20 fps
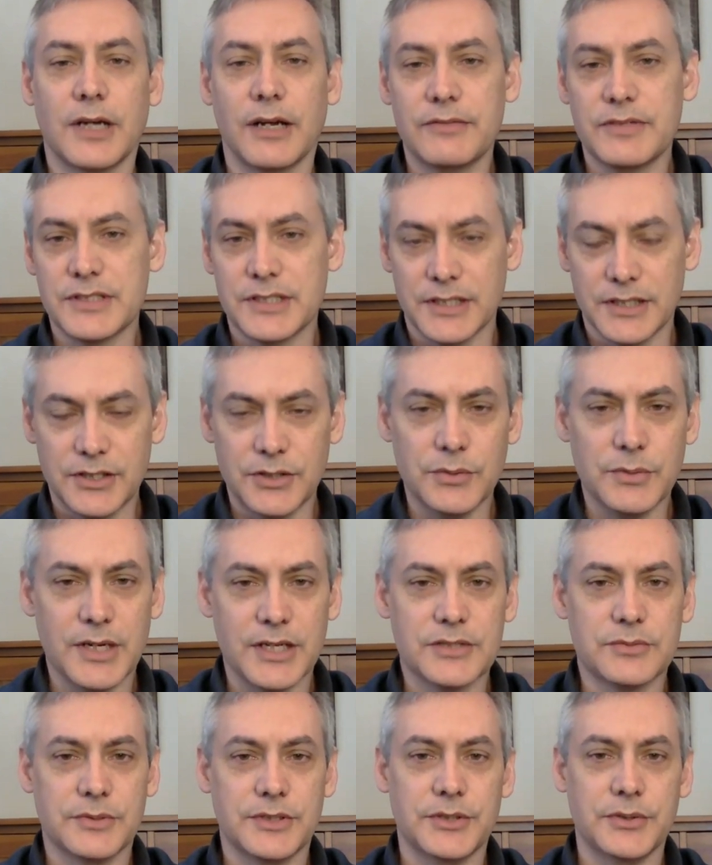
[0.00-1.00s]
Obviously, in the
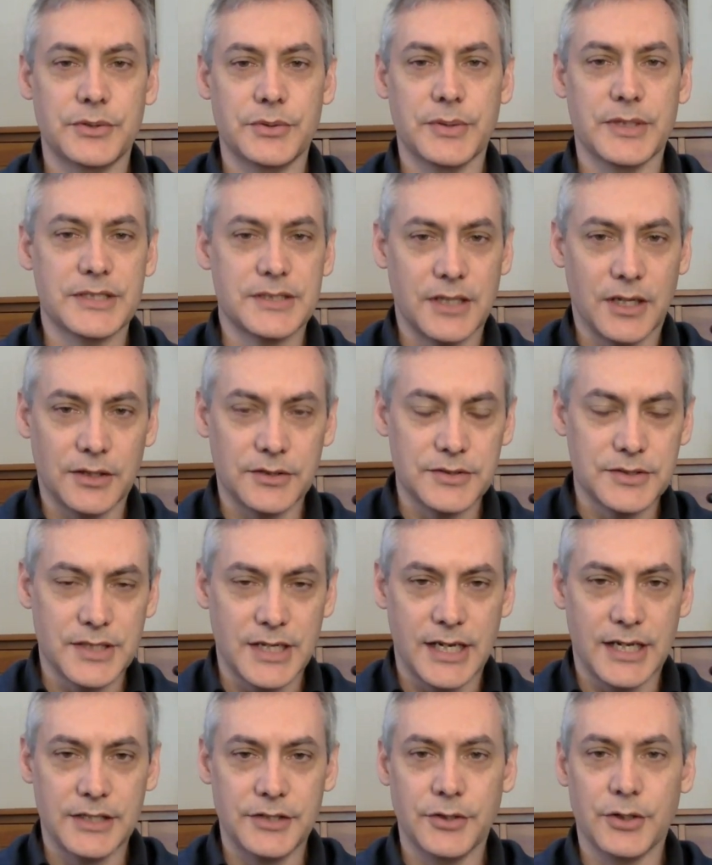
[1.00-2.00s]
U.S., we do U.S.
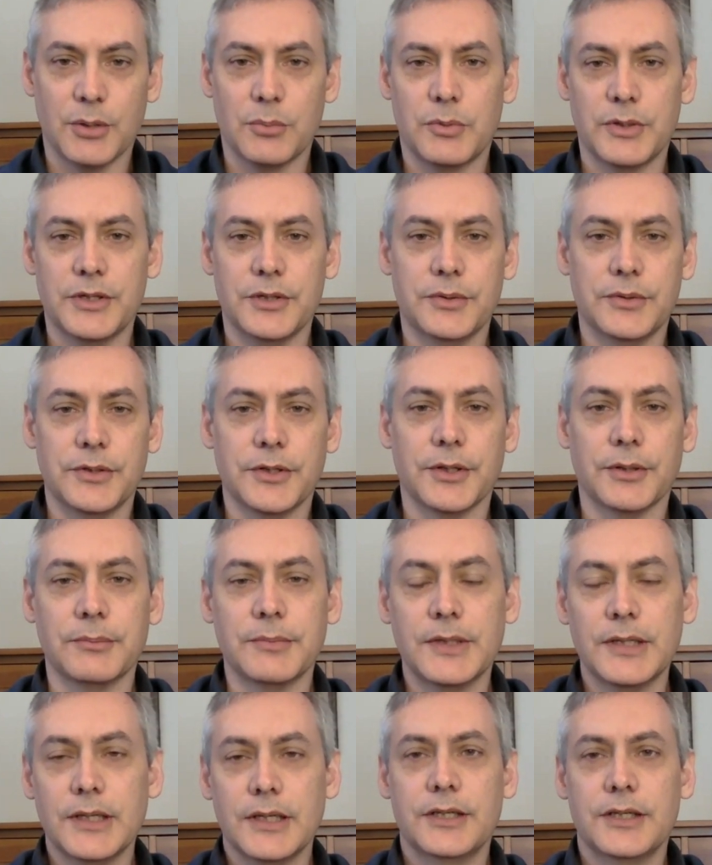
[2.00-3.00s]
dollars, and Europe, we
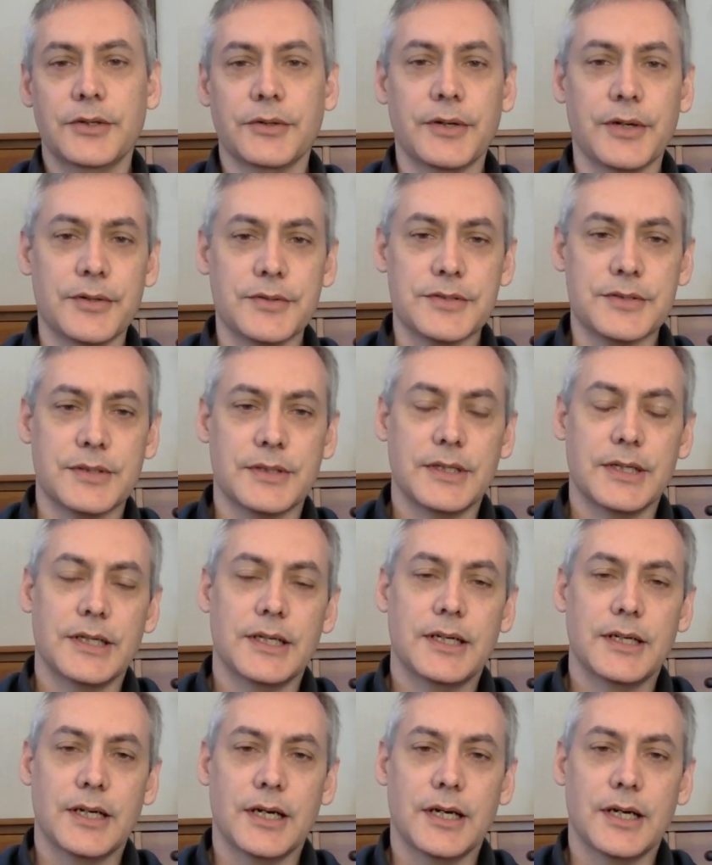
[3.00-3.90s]
do euros.